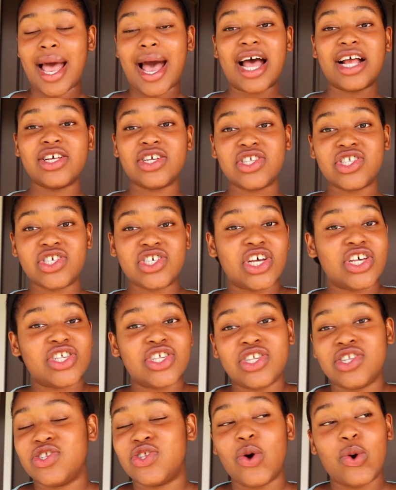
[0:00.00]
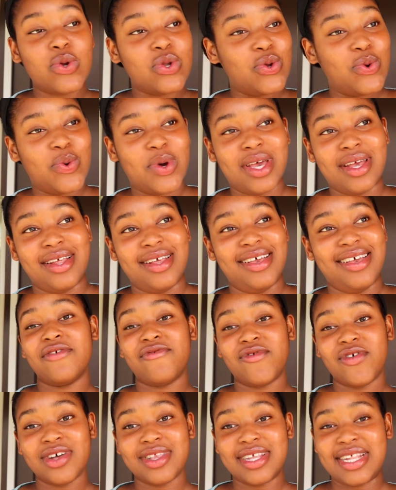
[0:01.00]
I just suggest don't do it. Just
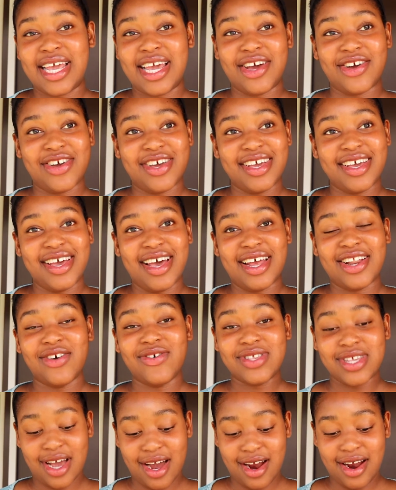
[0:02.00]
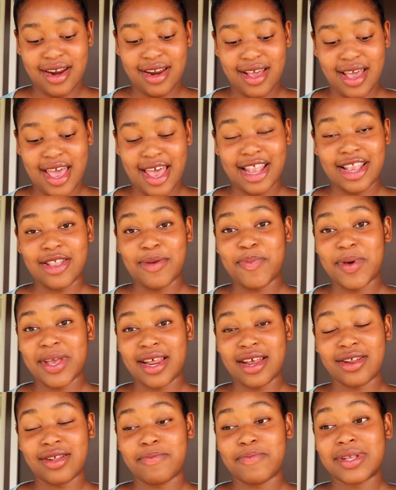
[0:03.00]
avoid the dairy. I know it's hard, and the
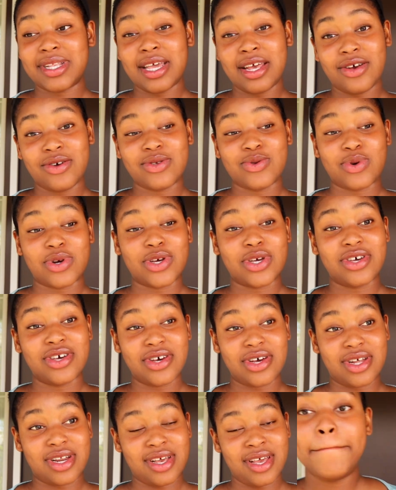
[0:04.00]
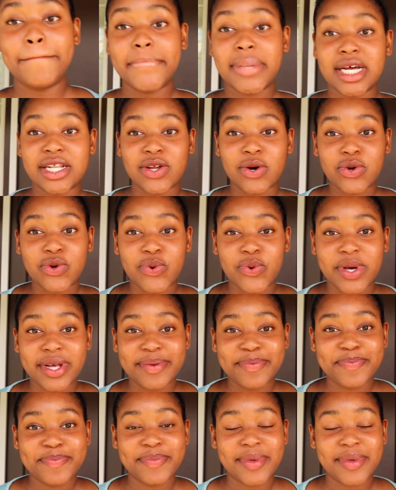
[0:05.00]
pot potatoes were good, but don't do it.